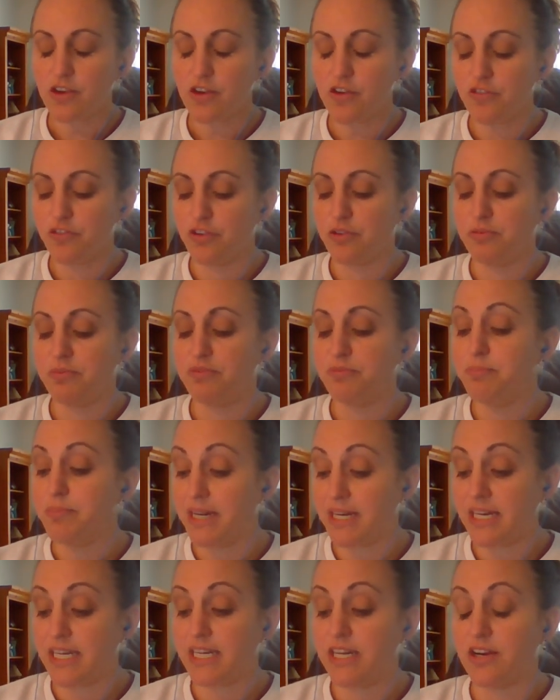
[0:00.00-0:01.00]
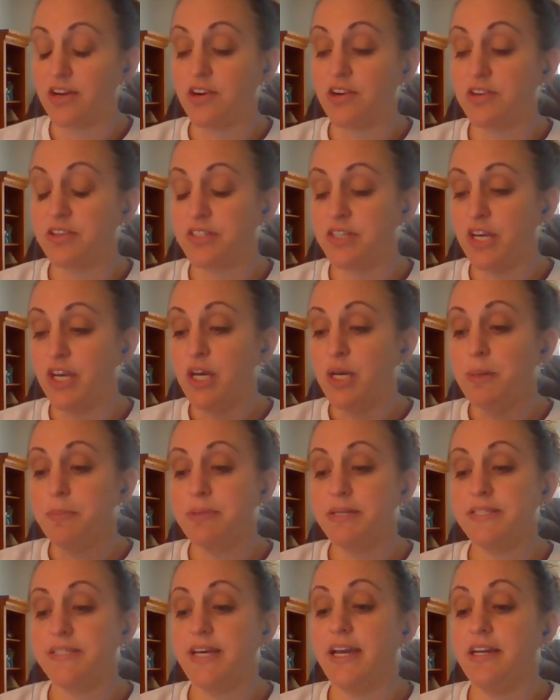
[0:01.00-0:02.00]
For many years,
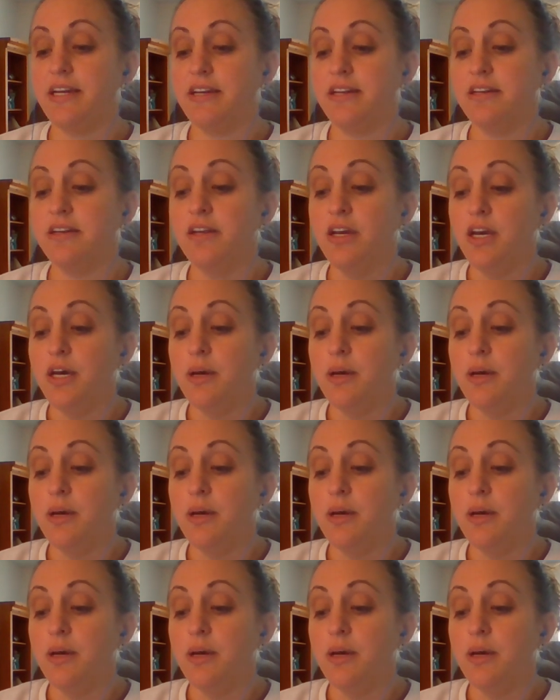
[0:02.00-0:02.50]
Poseidon,